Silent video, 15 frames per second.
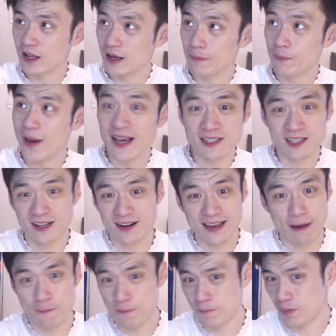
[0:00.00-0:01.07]
basically a
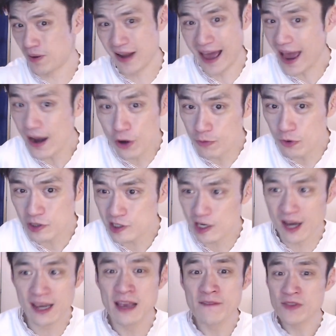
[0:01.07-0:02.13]
plan almost
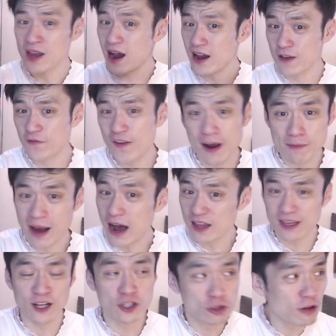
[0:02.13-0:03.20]
like. In fact,
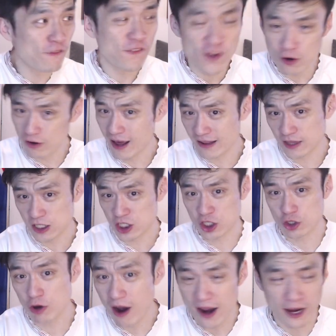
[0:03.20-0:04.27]
I do feel like the
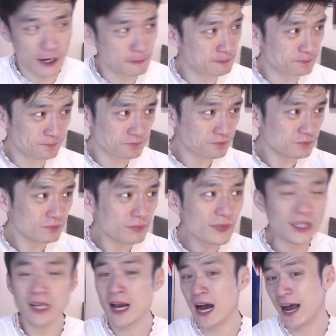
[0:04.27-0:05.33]
strike
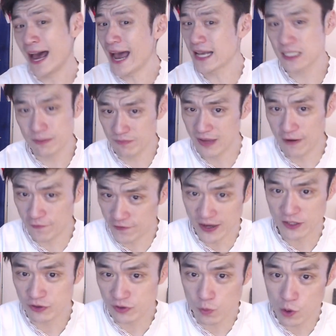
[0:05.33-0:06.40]
has some effect
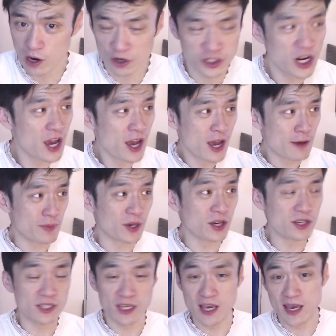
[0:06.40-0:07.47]
on the Welsh
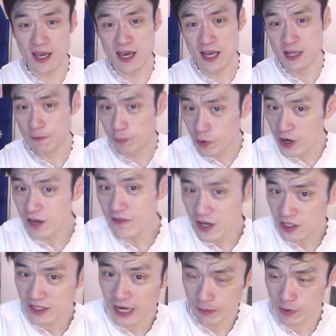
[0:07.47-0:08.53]
because in the
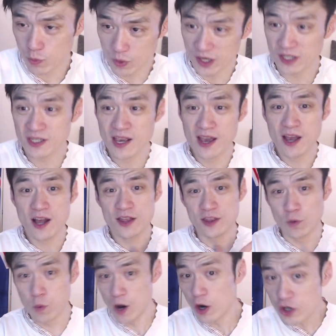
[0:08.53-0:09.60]
previous couple of weeks, the
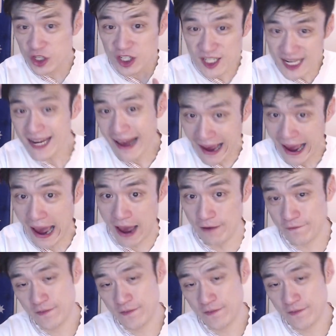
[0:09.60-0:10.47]
Welsh did have